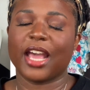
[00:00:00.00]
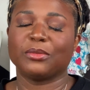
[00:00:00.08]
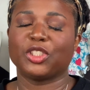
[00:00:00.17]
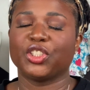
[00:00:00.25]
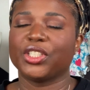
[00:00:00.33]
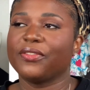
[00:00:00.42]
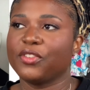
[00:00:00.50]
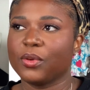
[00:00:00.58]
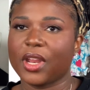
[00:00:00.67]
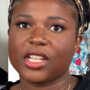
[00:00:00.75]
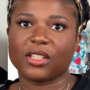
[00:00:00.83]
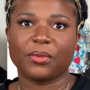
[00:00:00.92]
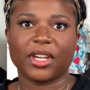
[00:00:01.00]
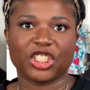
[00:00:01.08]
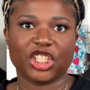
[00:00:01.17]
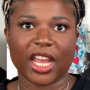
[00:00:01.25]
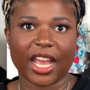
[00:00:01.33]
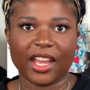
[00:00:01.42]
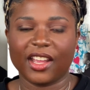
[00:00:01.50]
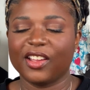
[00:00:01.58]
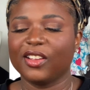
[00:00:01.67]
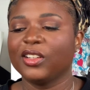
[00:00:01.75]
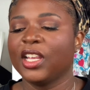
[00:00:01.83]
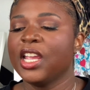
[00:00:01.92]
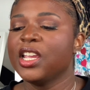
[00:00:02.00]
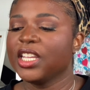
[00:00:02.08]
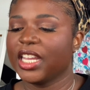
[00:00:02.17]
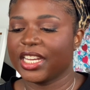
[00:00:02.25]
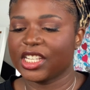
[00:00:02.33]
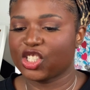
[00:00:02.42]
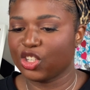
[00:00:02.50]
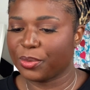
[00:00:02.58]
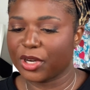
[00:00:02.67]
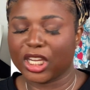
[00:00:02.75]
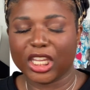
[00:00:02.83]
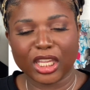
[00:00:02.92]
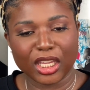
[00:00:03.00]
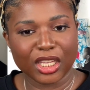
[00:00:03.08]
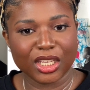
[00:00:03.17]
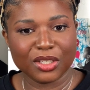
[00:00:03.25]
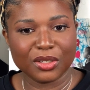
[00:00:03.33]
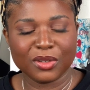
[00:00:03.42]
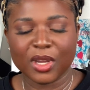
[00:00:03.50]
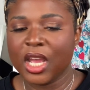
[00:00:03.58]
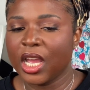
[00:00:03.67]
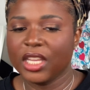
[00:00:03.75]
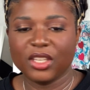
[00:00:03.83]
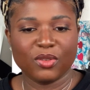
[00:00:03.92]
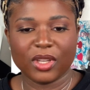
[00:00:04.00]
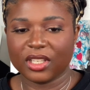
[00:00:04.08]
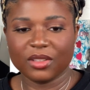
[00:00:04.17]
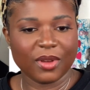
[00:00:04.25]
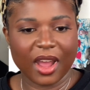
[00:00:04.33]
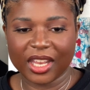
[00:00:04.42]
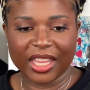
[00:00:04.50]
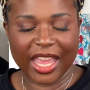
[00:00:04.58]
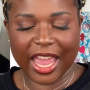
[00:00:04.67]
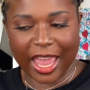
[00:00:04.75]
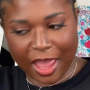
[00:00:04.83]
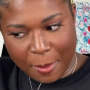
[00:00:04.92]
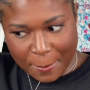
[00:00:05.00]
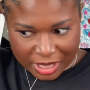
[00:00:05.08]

I'm sure if you wanted to brush it out, get it super cute, you could do all of that.